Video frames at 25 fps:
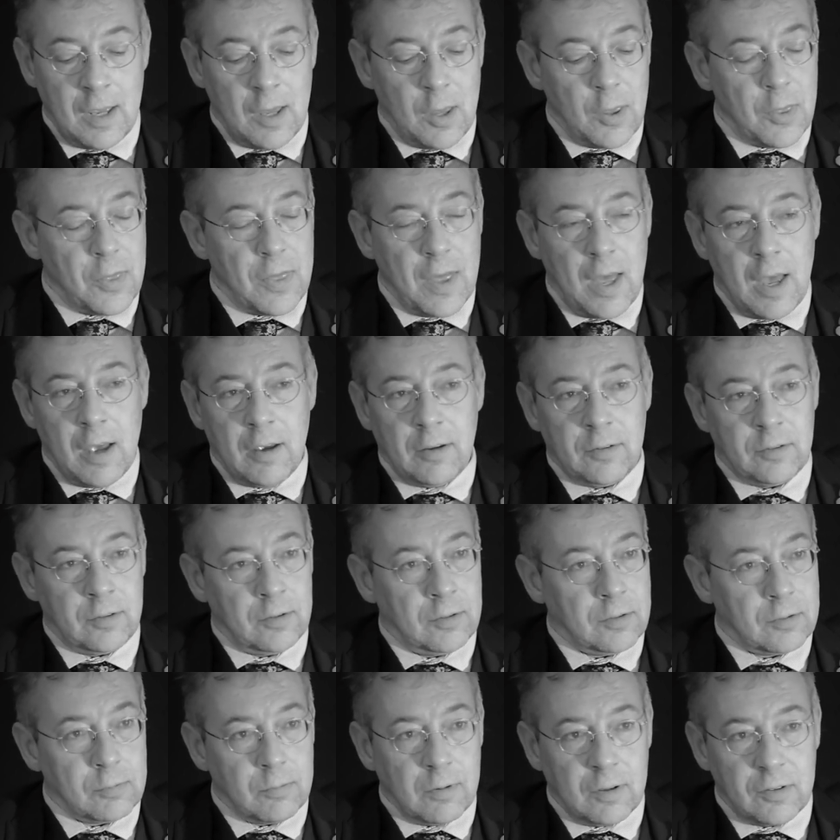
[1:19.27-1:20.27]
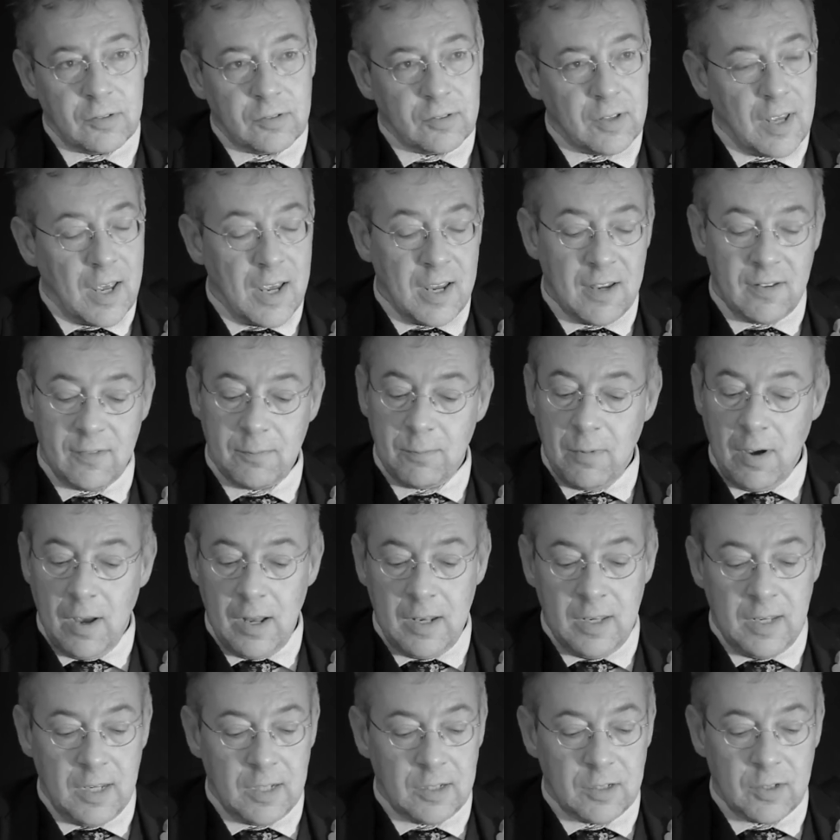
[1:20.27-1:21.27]
Thousands were saved by
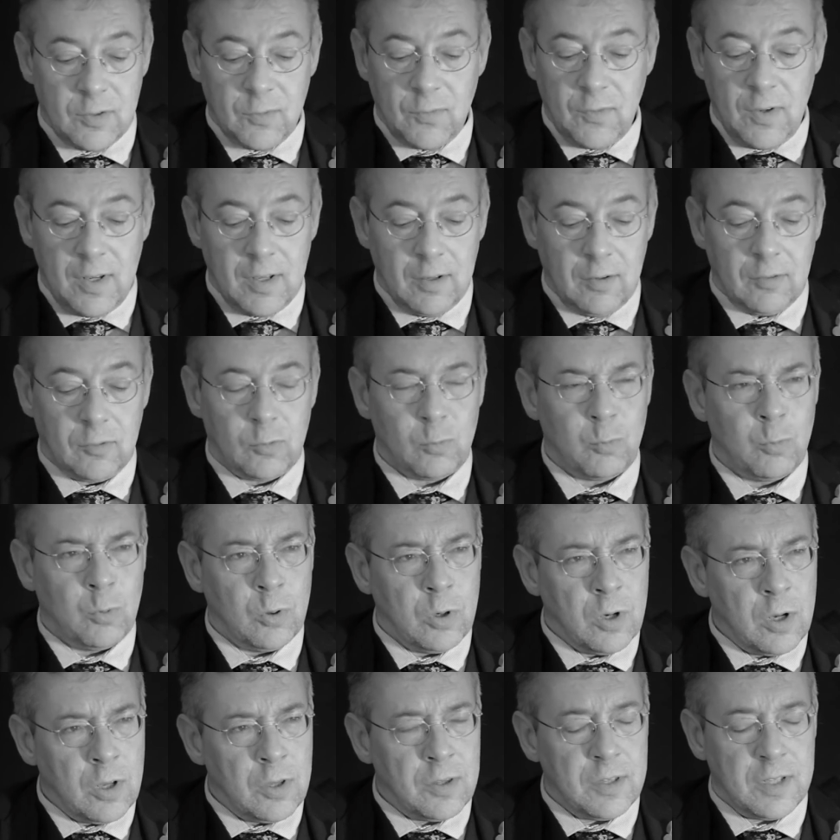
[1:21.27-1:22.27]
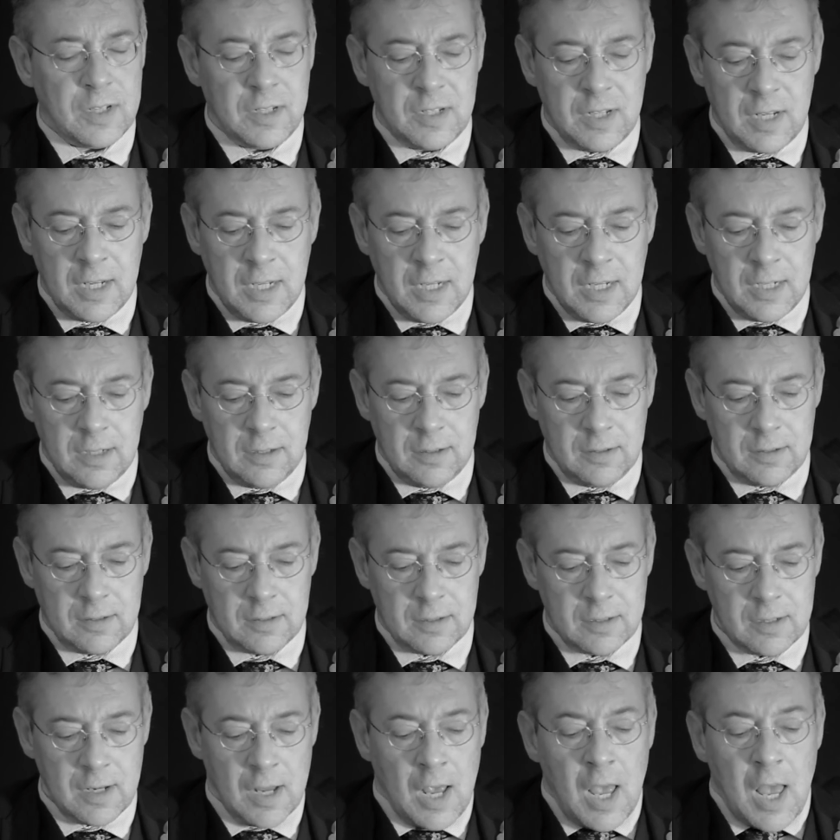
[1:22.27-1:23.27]
Litchfield's worthy
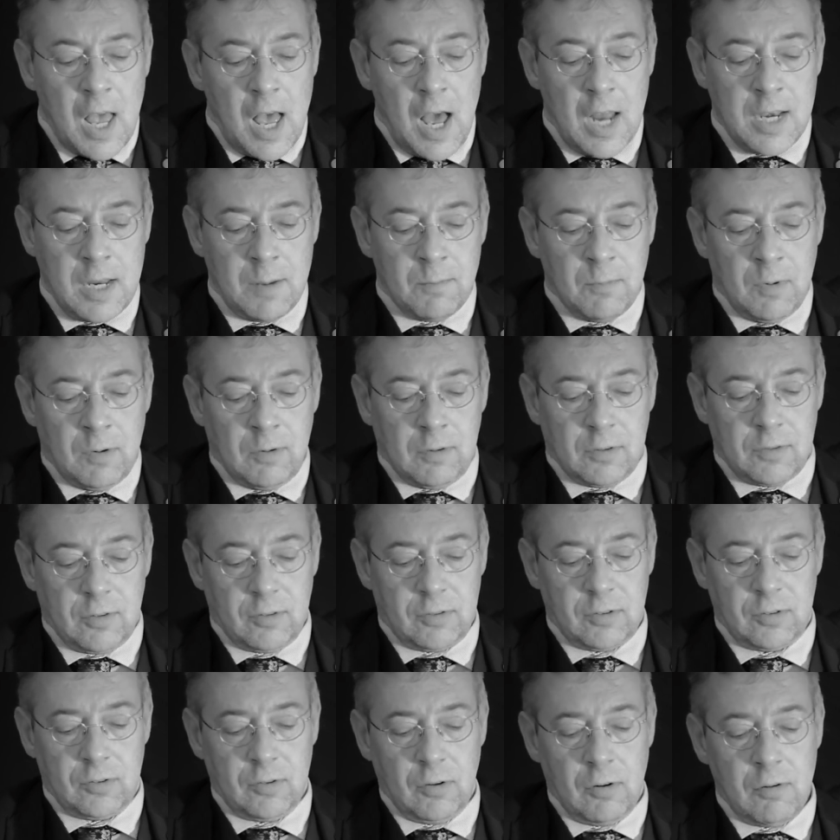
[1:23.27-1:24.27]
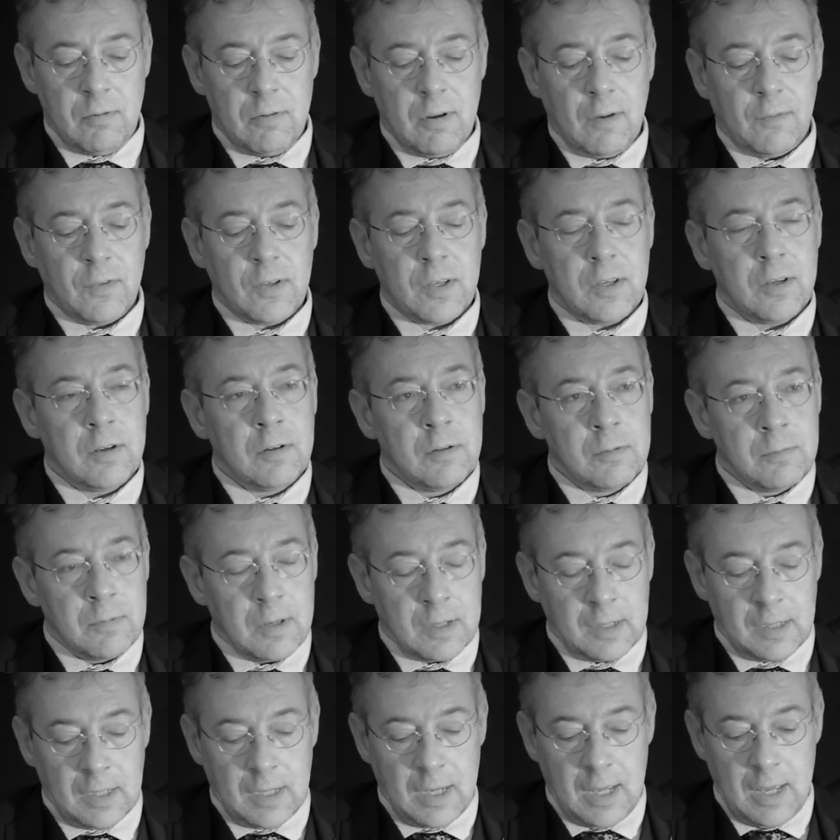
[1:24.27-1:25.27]
deeds, an immortal story of
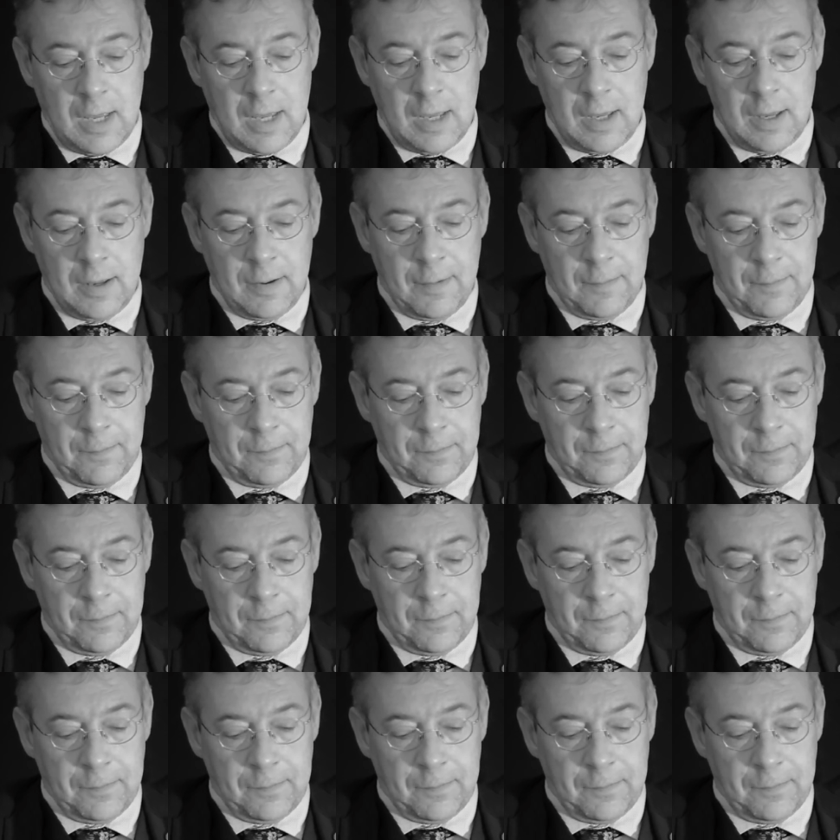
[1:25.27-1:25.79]
human care.